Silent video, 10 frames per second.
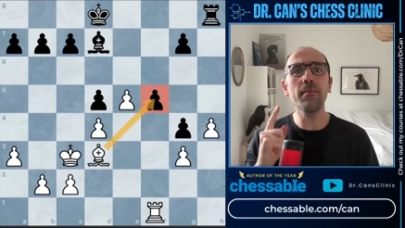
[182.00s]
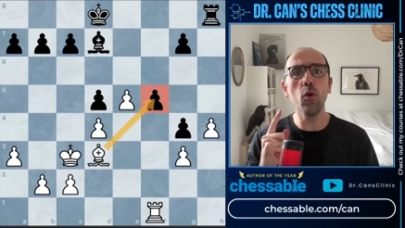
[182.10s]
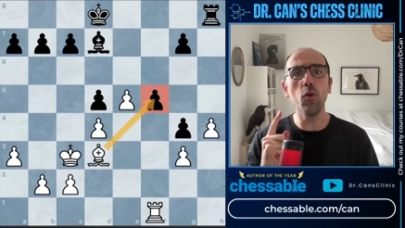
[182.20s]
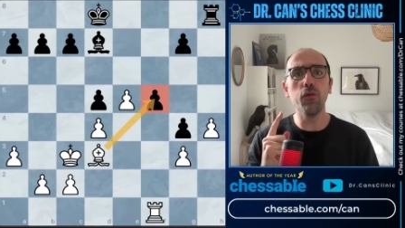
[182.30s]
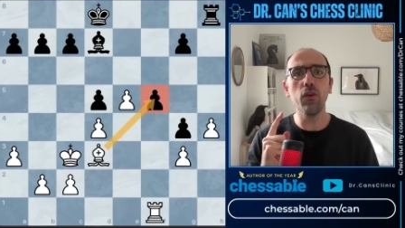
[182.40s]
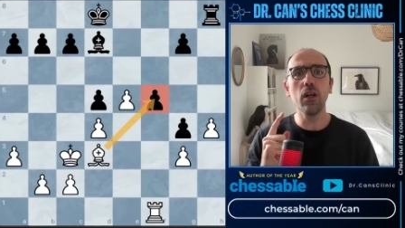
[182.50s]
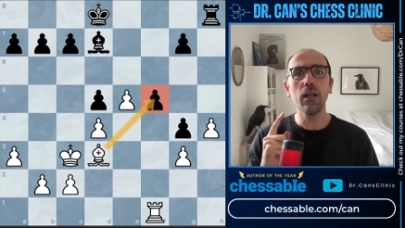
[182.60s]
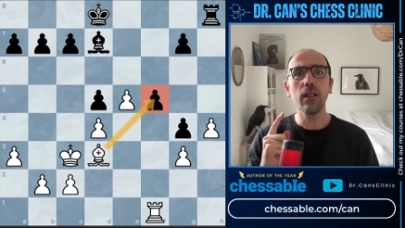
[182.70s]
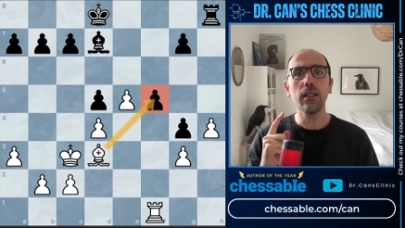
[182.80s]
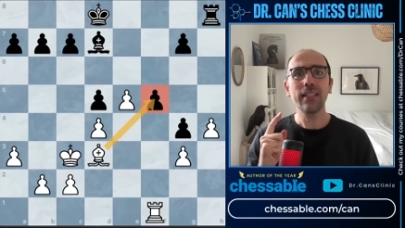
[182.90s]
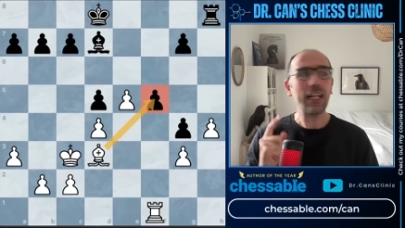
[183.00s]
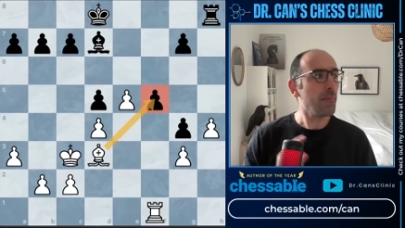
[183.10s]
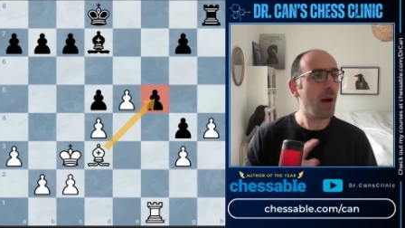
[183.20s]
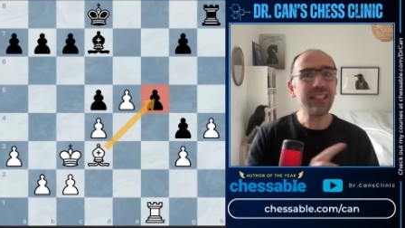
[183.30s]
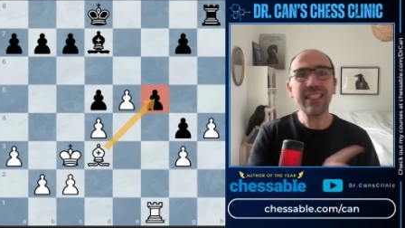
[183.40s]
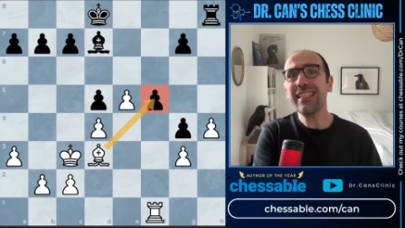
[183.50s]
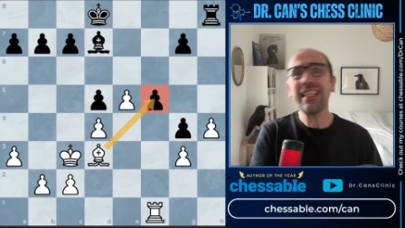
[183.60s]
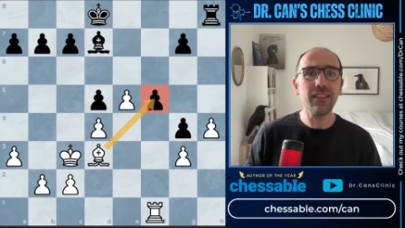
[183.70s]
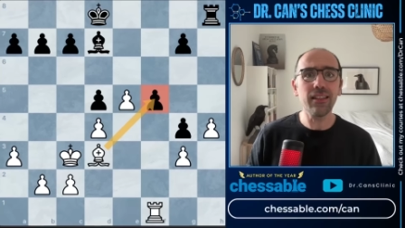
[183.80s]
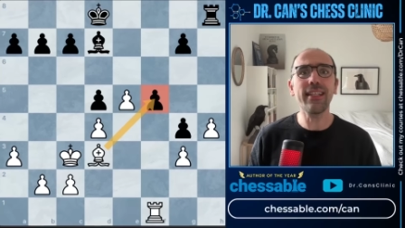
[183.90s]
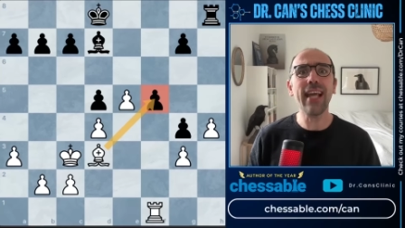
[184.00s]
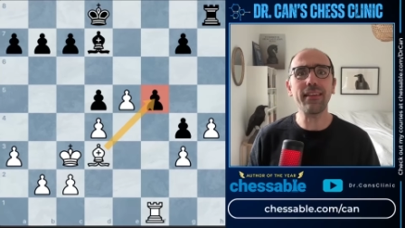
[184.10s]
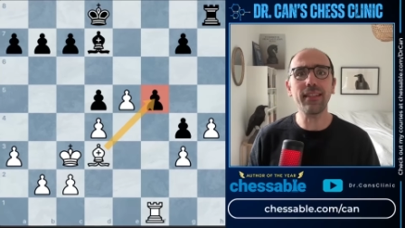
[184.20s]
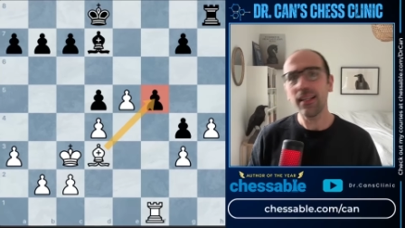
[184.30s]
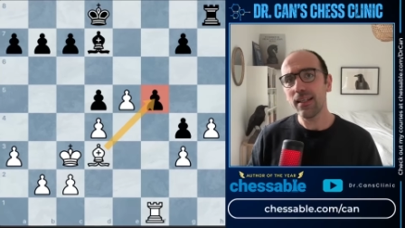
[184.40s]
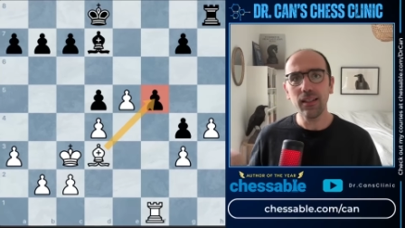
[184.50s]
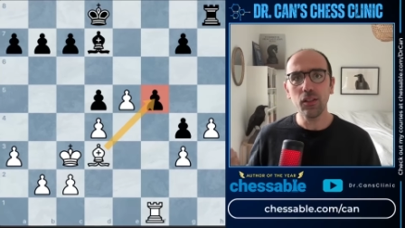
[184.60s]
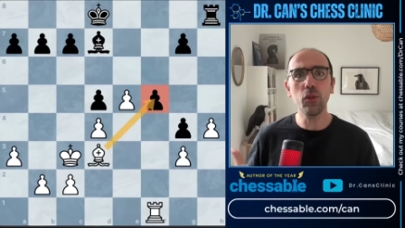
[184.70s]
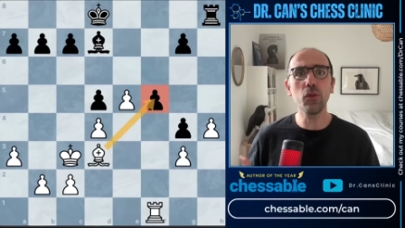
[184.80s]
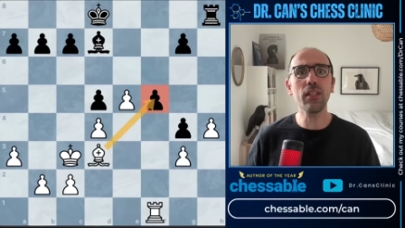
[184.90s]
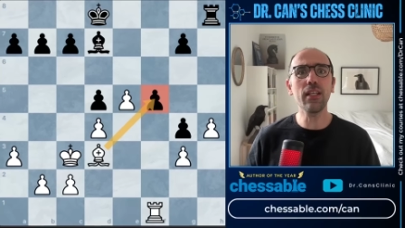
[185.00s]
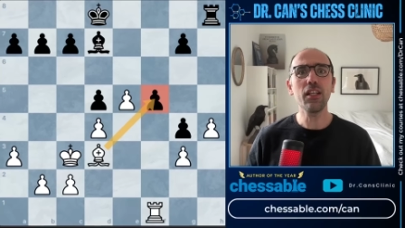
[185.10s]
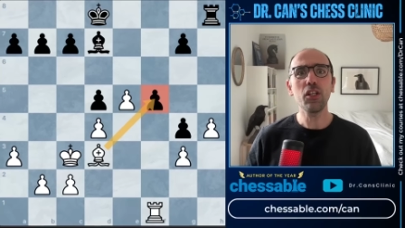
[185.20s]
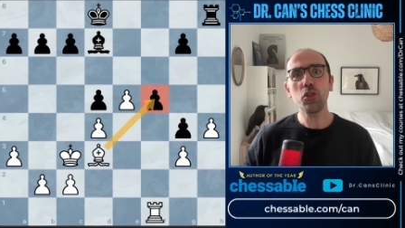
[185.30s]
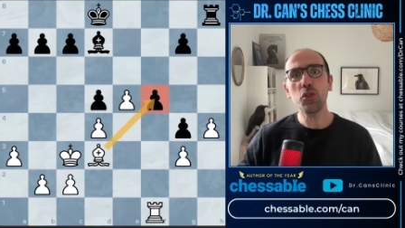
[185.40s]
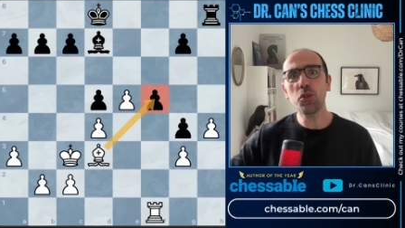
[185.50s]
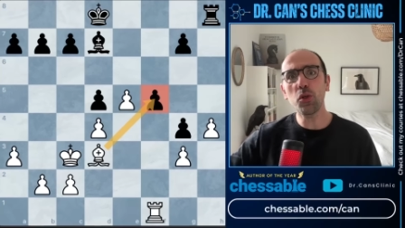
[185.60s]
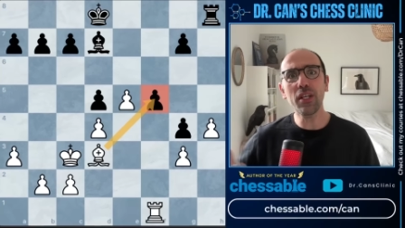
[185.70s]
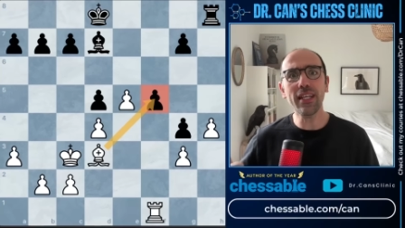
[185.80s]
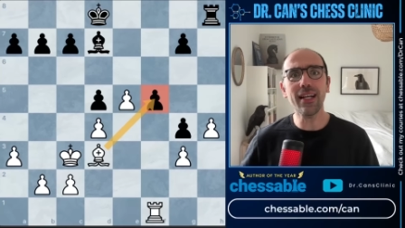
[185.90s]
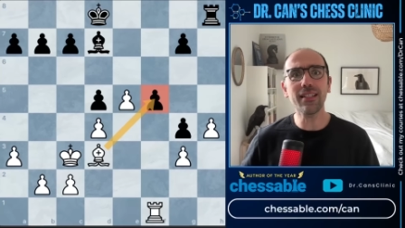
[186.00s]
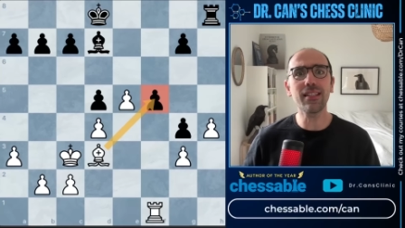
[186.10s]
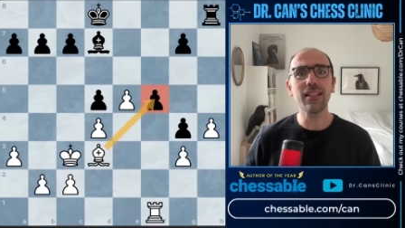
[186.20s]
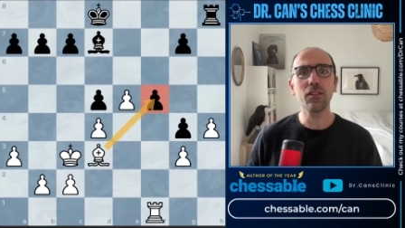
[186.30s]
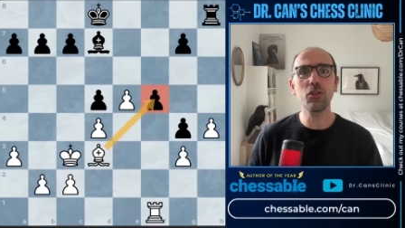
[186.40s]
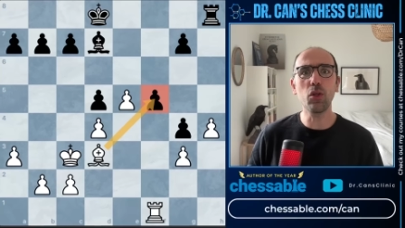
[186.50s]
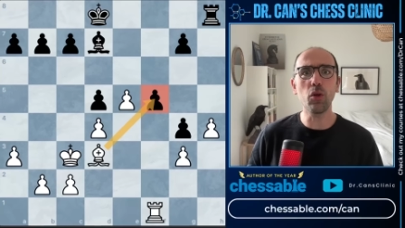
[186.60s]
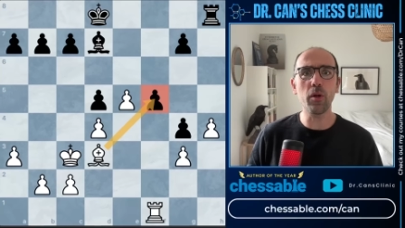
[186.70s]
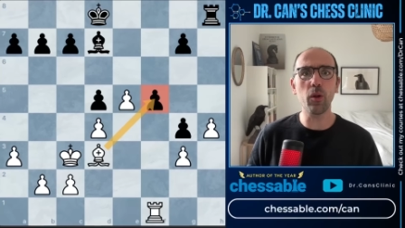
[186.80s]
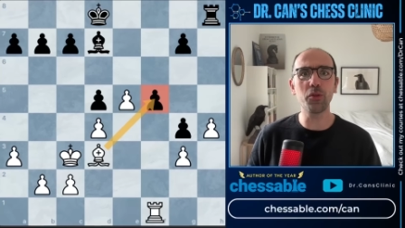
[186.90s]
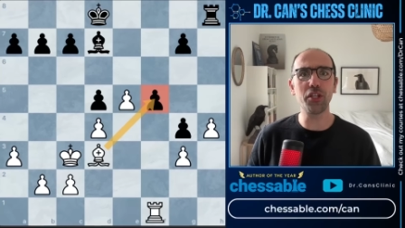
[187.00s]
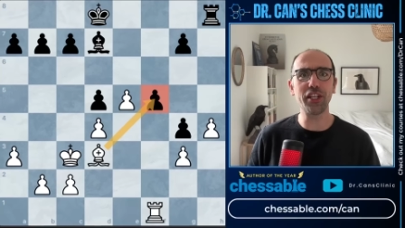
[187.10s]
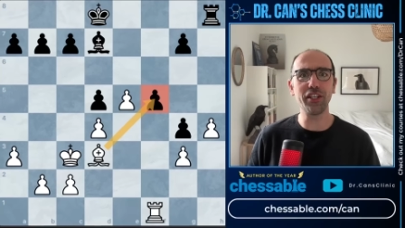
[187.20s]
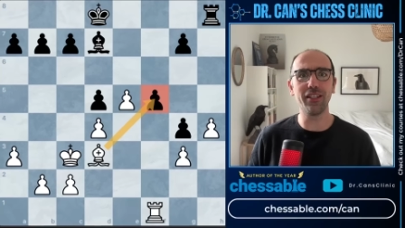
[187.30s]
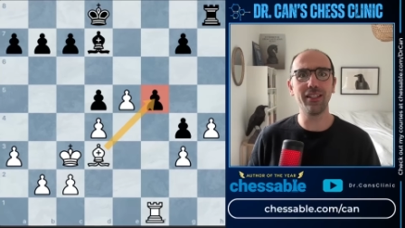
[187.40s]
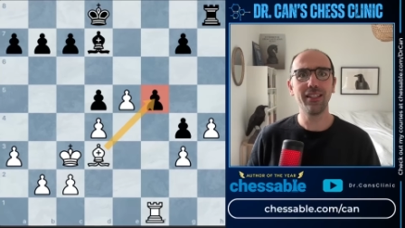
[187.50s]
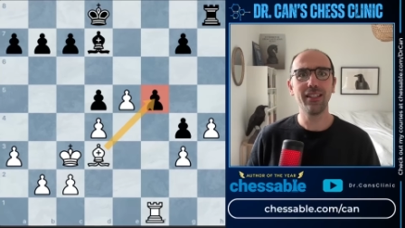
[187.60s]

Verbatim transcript: move that might kill the cat using Schrodinger's terminology here?